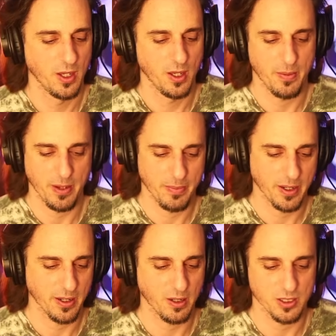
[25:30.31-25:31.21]
about
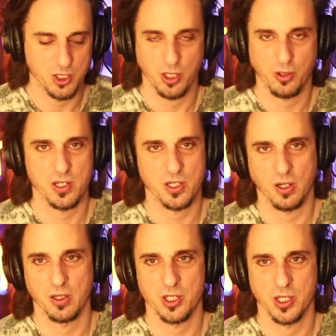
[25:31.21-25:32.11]
Mariology or
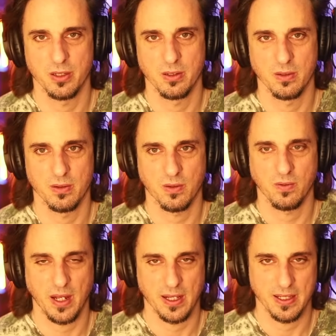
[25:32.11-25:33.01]
Christology. This
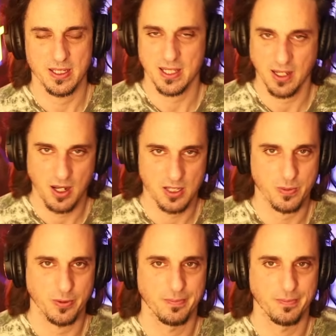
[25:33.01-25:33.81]
violates the gospel.